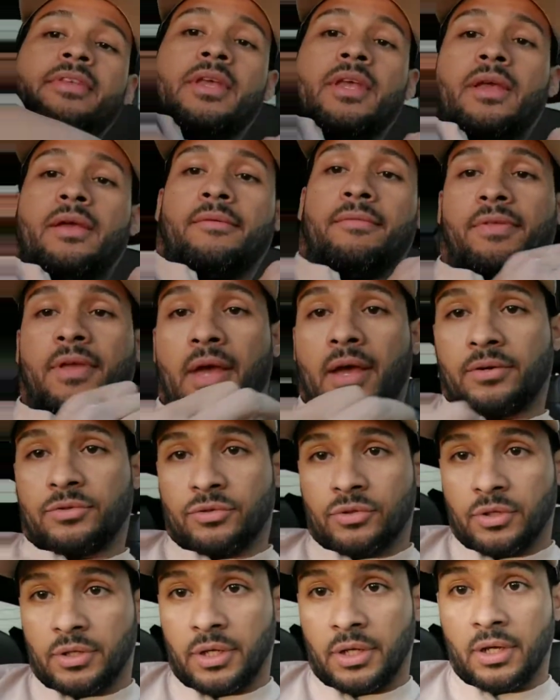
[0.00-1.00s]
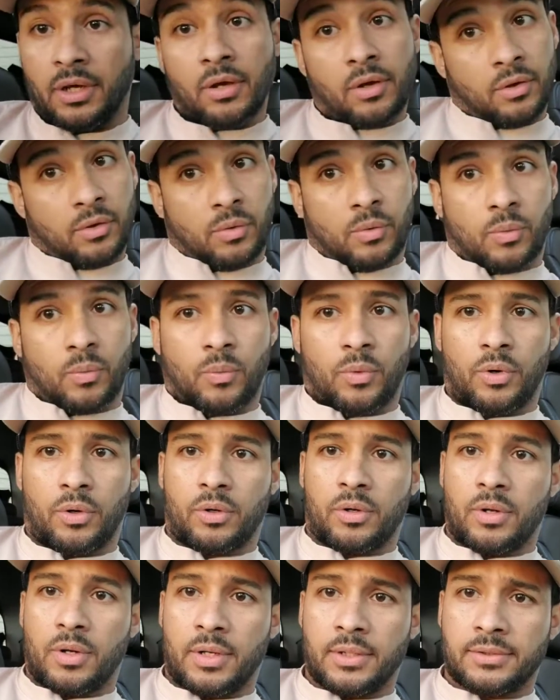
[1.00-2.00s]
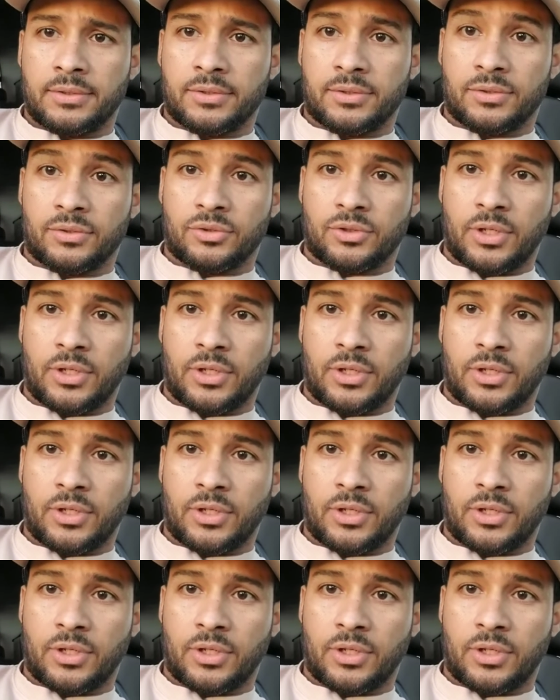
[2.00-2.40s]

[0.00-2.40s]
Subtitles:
see if they actually work. Let's